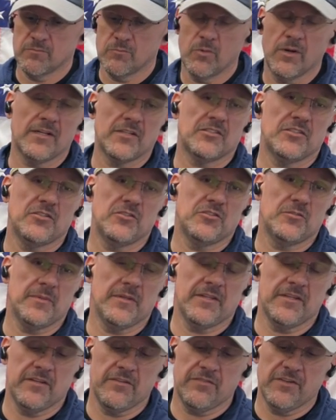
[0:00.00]
what actually used to
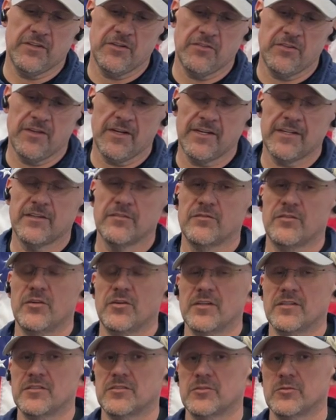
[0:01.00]
be the Defender that I
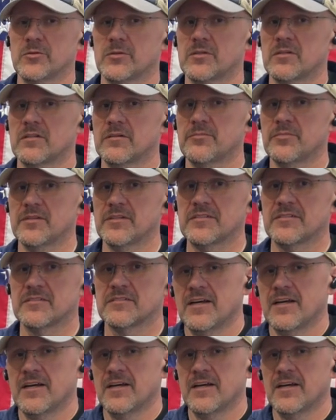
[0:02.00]
converted to a
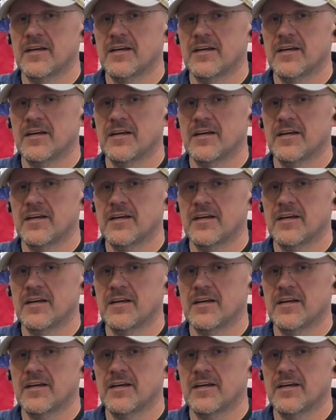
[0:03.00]
clipless